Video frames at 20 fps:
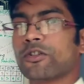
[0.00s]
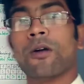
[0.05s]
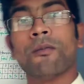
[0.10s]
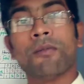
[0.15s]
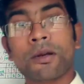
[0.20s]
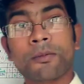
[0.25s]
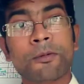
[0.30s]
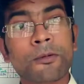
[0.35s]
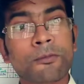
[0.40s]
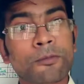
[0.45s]

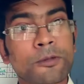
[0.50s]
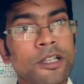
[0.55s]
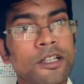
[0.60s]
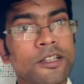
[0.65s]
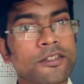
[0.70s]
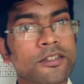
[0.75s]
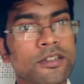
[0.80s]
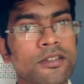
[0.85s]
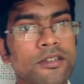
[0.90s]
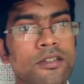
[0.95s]

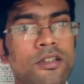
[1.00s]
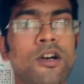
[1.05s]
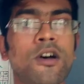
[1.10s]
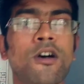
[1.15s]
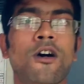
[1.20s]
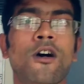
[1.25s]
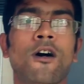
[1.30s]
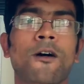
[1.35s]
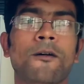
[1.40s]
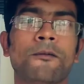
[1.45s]

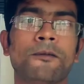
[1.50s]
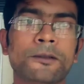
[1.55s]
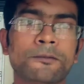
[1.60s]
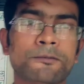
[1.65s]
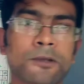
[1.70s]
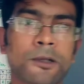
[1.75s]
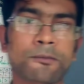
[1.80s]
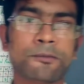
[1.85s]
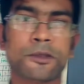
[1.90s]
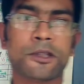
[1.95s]

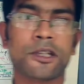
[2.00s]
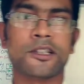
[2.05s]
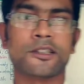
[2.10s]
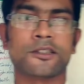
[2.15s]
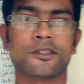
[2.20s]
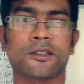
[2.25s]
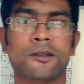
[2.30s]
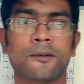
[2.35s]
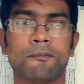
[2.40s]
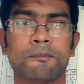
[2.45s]

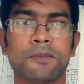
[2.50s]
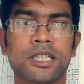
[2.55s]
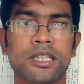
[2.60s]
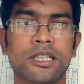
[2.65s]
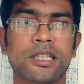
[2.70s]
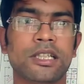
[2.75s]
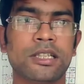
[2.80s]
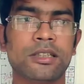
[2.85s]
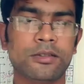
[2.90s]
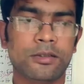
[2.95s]
Overpopulation
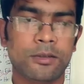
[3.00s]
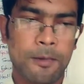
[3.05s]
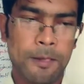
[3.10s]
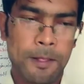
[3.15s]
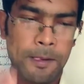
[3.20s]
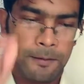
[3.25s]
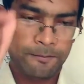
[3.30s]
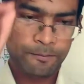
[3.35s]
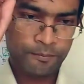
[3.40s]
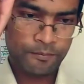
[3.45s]
means
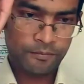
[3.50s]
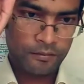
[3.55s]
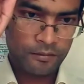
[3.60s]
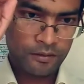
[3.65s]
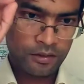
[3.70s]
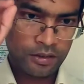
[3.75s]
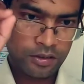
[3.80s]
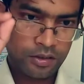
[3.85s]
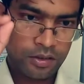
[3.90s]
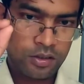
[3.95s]

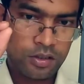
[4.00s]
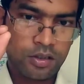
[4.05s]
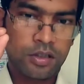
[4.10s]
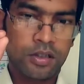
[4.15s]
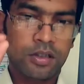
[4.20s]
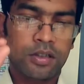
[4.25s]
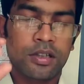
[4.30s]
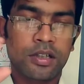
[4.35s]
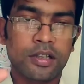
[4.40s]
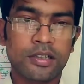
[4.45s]

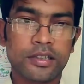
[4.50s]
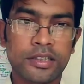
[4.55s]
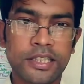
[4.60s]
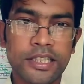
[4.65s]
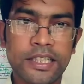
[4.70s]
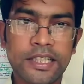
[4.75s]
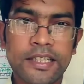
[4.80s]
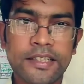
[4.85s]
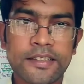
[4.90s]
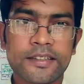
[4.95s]

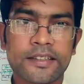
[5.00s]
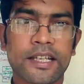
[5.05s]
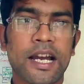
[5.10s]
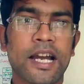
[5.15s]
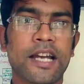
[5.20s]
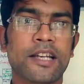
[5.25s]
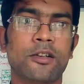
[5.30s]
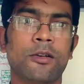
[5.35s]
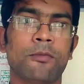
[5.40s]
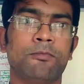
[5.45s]
this
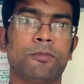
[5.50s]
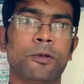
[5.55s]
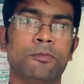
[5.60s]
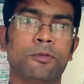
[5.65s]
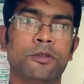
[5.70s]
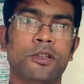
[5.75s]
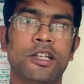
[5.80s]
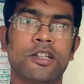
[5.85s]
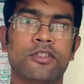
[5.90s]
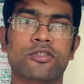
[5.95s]
kind of
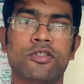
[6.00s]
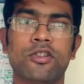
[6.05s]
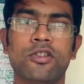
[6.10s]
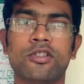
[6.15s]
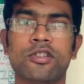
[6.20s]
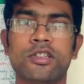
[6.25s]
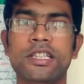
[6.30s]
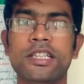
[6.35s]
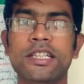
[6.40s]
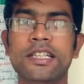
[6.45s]

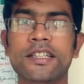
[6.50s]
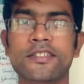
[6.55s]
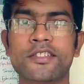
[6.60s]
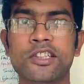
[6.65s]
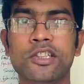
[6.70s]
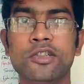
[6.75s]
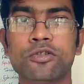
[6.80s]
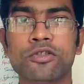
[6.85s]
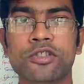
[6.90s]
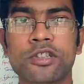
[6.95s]
population, these
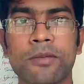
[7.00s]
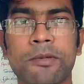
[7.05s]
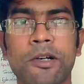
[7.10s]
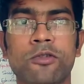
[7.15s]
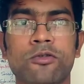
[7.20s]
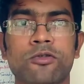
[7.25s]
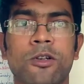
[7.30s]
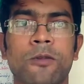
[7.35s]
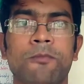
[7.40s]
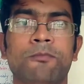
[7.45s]
huge
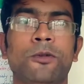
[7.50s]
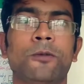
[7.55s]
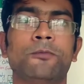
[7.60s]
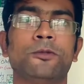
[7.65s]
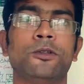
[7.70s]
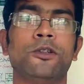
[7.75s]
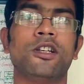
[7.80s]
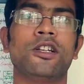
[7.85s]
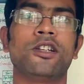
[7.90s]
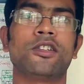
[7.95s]
amount of
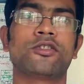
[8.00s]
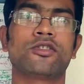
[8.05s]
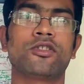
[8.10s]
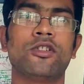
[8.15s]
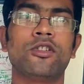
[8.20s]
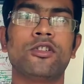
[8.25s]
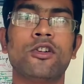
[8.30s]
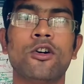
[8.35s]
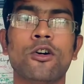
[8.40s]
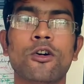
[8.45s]

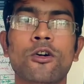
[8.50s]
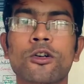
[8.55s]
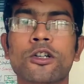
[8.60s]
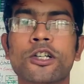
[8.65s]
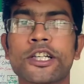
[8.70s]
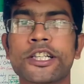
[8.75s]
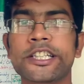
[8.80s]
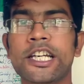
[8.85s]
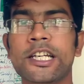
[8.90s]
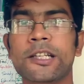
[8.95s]
population who
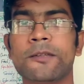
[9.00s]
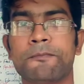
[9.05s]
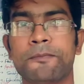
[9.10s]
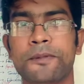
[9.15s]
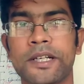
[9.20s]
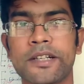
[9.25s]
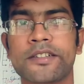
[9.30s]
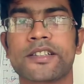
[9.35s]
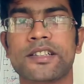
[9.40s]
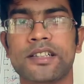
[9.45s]
create
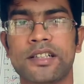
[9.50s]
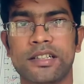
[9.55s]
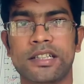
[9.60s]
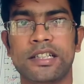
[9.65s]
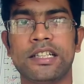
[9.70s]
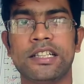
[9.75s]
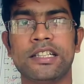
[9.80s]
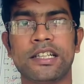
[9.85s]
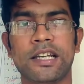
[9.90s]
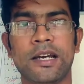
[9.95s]
pressure
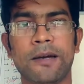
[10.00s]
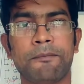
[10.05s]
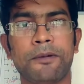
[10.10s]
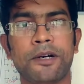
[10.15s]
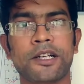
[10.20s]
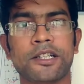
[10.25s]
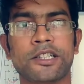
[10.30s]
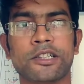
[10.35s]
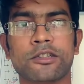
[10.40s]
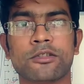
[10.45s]
in a
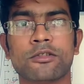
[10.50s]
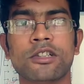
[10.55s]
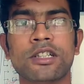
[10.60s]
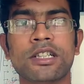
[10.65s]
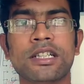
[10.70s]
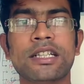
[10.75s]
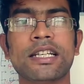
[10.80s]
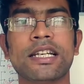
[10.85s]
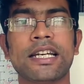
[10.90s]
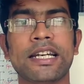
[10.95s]

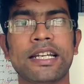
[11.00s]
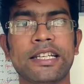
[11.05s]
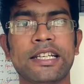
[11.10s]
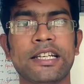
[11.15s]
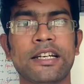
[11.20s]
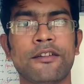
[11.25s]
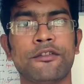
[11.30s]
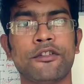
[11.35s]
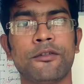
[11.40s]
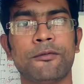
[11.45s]
particular
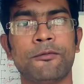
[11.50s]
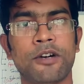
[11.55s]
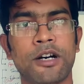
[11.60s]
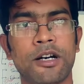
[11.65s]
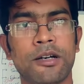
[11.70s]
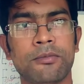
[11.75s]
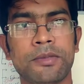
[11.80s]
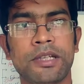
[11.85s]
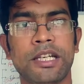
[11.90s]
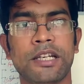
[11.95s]
area for
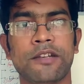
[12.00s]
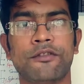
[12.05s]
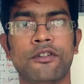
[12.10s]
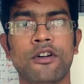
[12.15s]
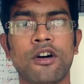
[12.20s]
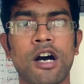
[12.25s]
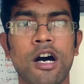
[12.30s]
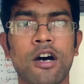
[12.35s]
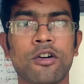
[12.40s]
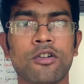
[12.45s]
farming, for
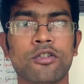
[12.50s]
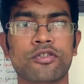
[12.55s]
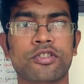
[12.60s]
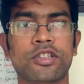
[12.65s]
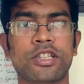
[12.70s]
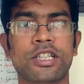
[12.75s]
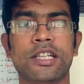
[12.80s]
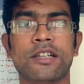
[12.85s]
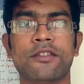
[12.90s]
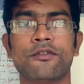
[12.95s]

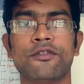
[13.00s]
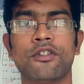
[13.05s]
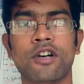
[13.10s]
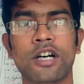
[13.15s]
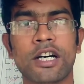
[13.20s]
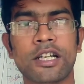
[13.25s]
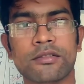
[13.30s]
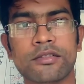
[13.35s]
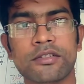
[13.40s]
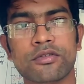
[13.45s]
housing, for
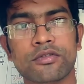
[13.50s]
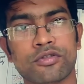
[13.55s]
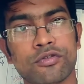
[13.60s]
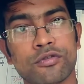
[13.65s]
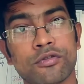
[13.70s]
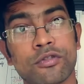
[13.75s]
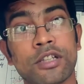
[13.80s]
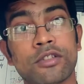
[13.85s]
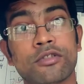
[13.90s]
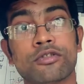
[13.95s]

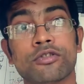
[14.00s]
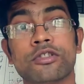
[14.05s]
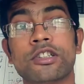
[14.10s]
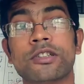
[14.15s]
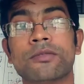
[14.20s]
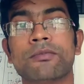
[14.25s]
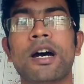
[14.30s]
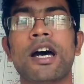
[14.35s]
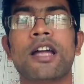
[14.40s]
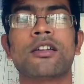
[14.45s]
to the
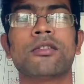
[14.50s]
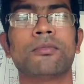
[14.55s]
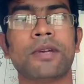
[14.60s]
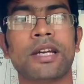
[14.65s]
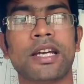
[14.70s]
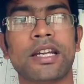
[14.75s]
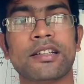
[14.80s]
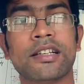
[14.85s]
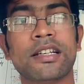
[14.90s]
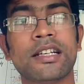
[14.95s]

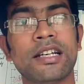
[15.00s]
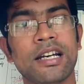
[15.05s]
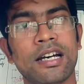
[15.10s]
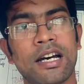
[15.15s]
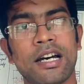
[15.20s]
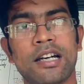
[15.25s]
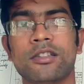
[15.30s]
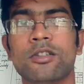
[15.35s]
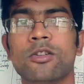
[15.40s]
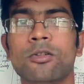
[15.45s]
environment,
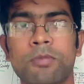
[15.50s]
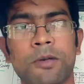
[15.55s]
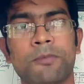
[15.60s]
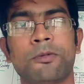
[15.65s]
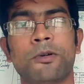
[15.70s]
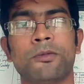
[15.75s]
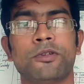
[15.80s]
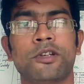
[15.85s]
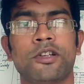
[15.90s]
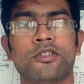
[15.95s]
are the
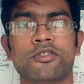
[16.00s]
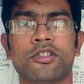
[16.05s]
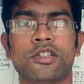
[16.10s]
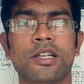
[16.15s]
overpopulation.